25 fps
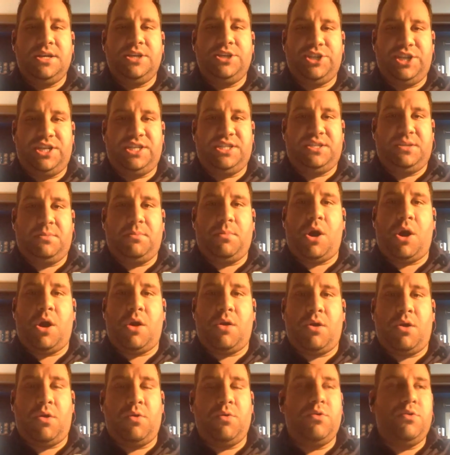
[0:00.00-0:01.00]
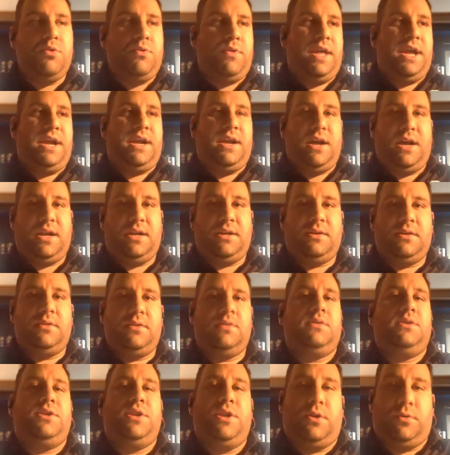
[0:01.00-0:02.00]
Jason Morrow, who they cut,
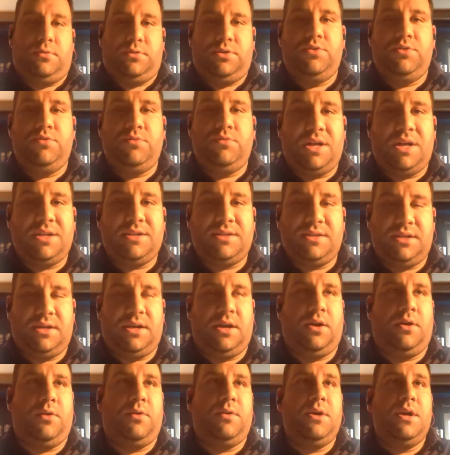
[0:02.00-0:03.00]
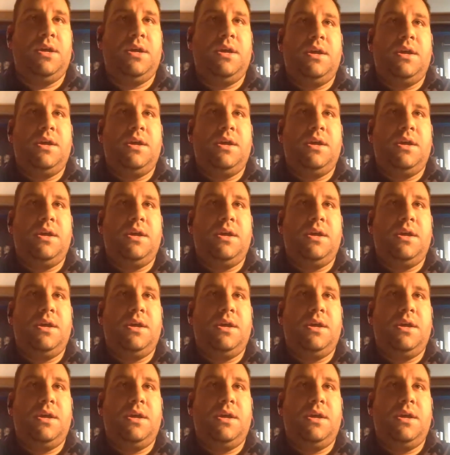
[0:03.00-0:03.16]
2 months ago.